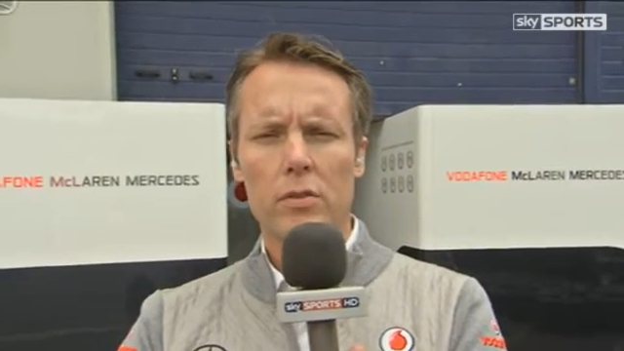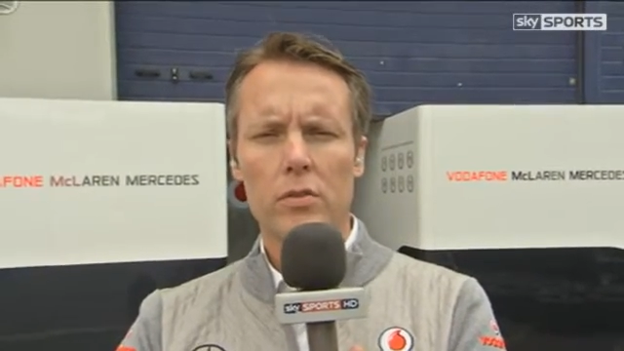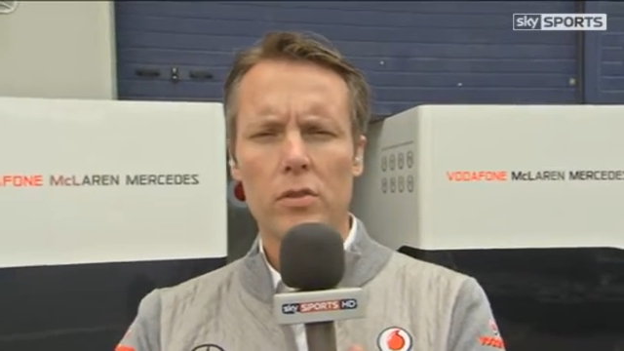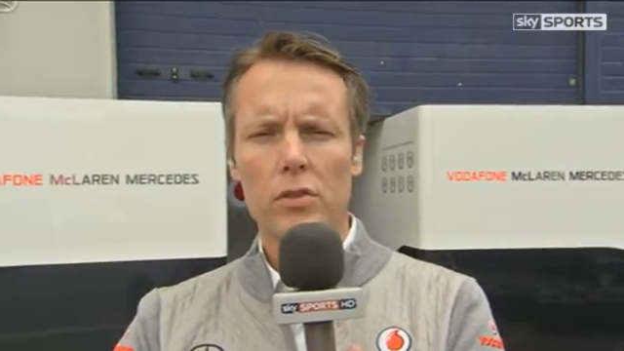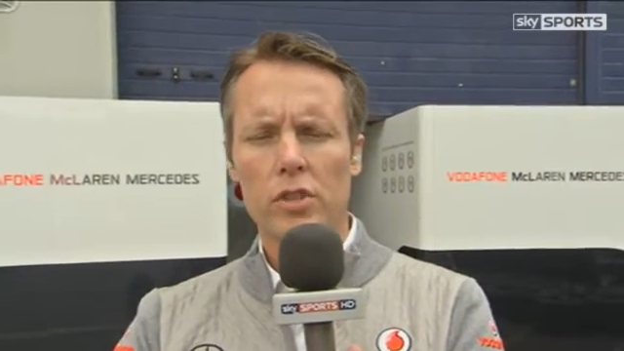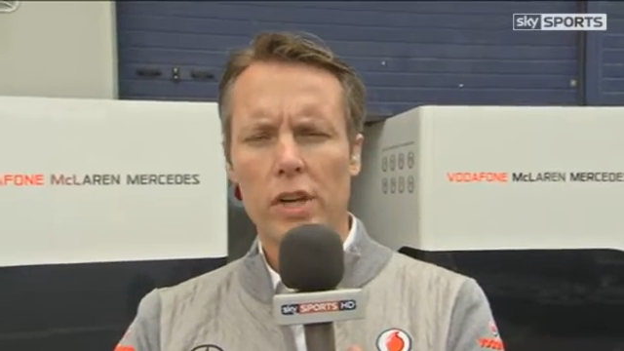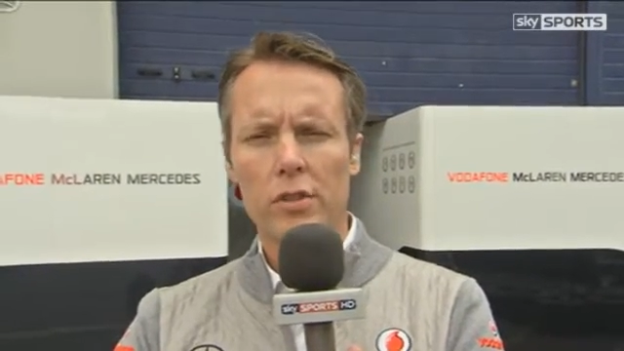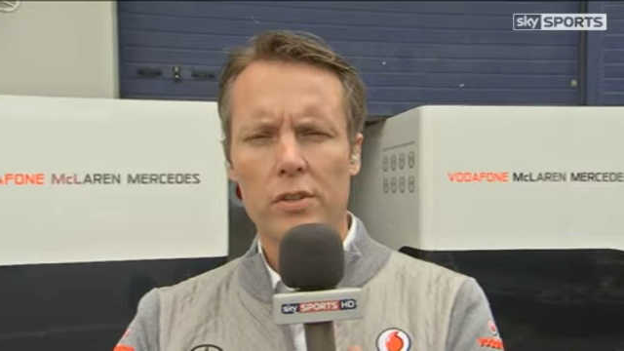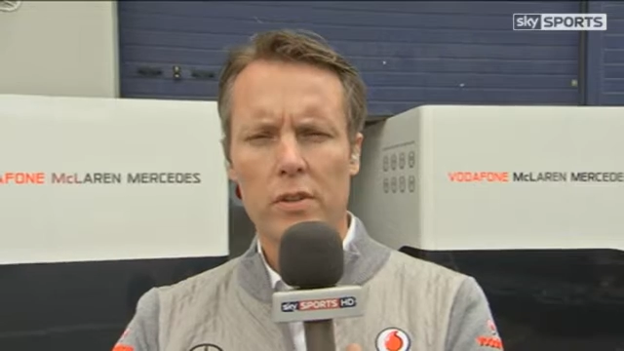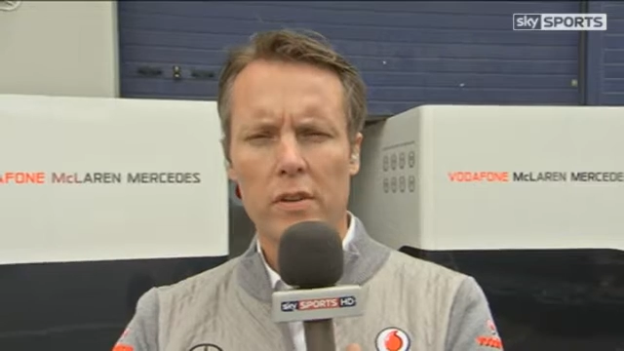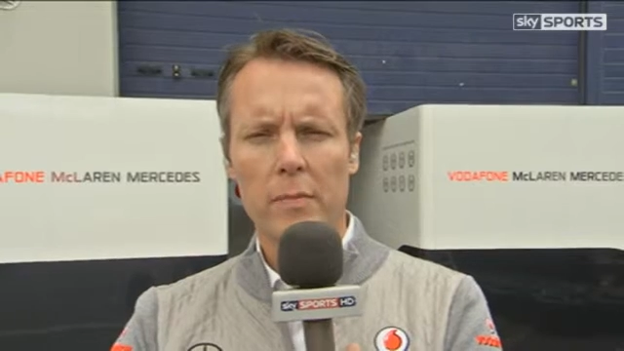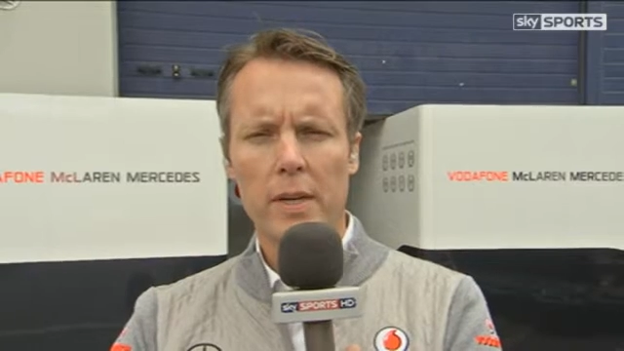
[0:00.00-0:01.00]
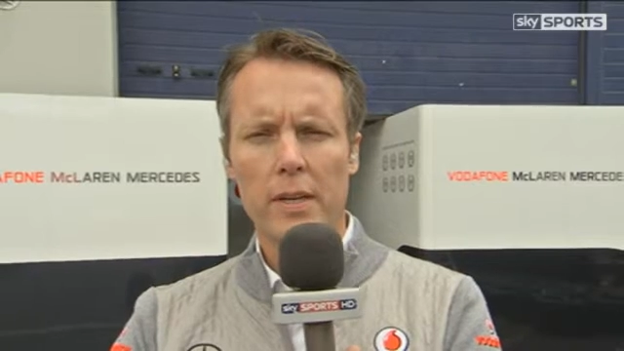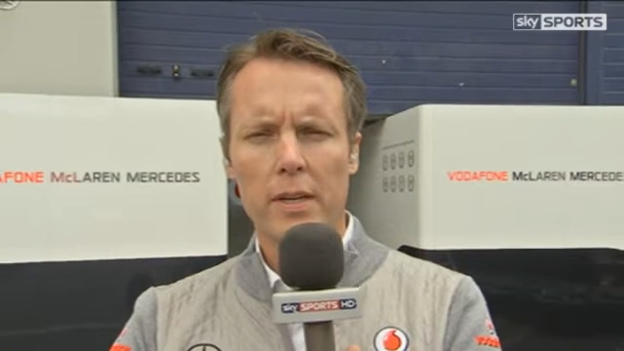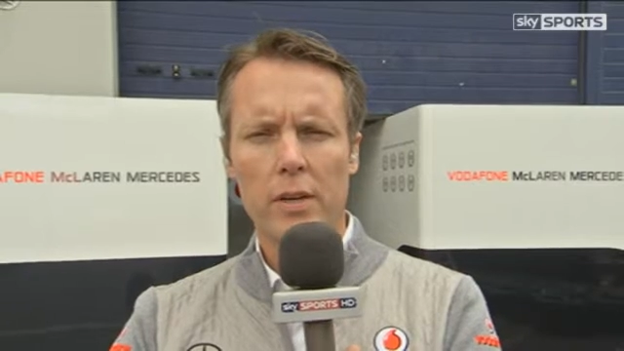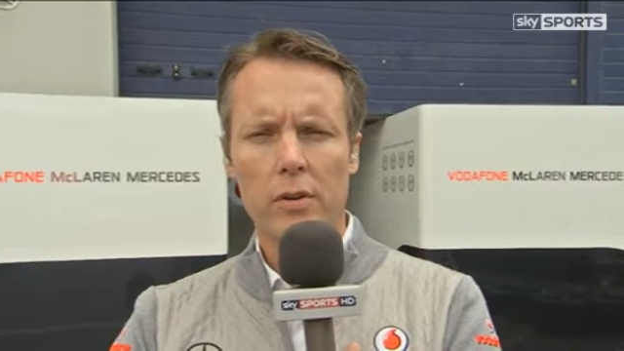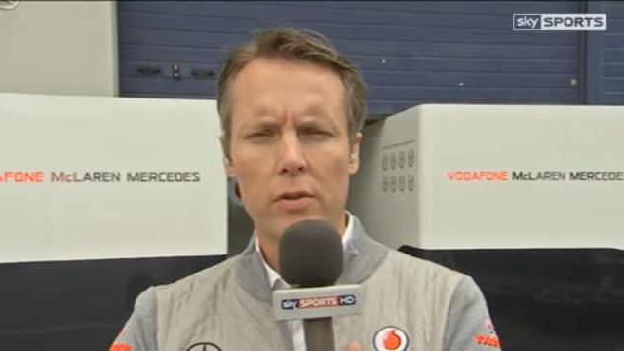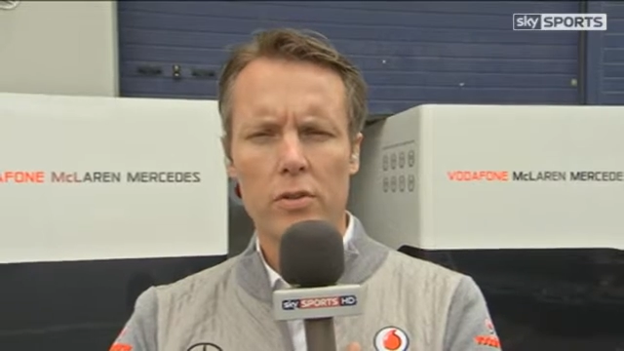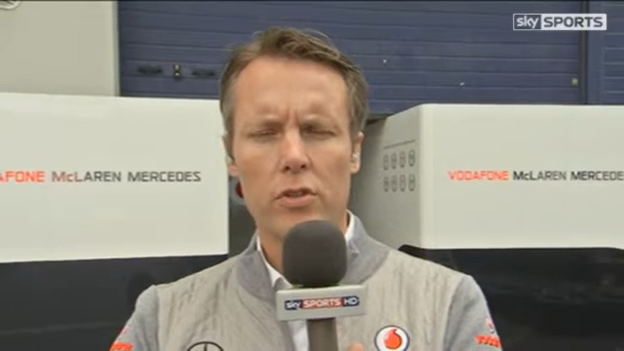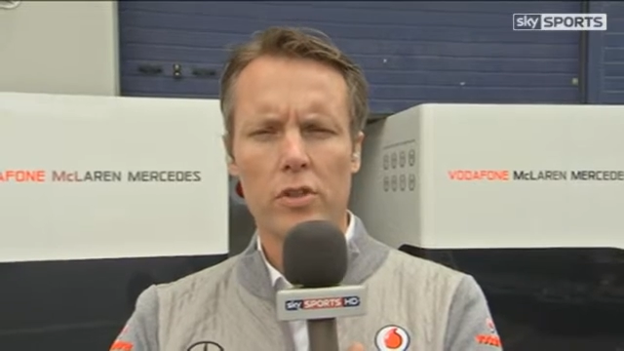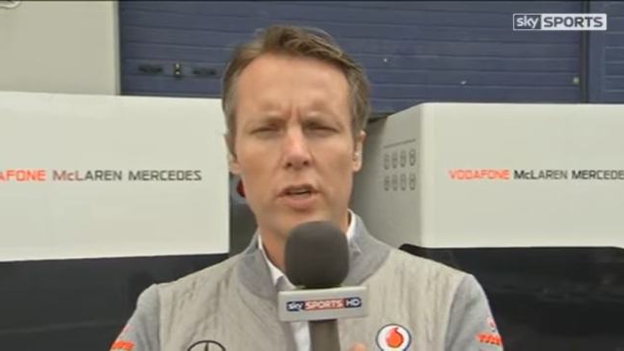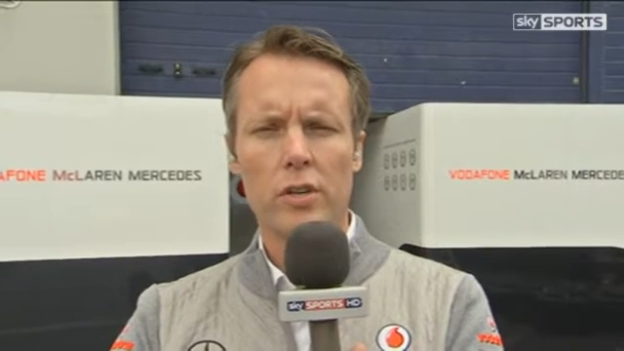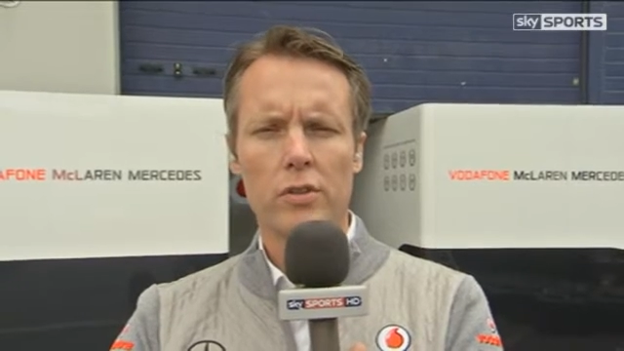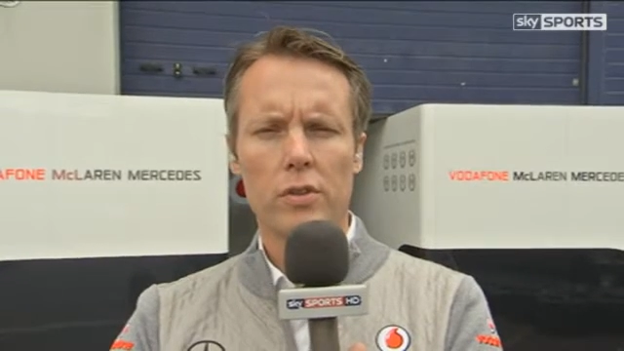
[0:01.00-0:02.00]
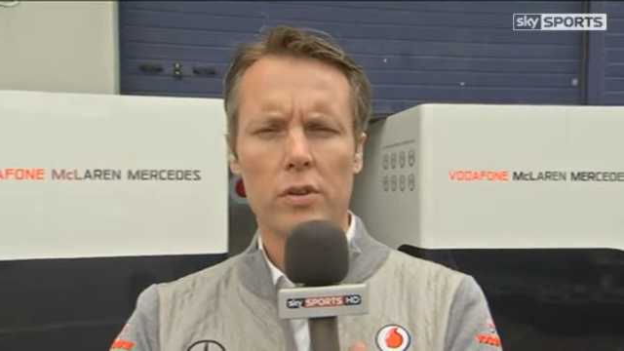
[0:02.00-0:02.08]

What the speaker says: The changes they've made here is to change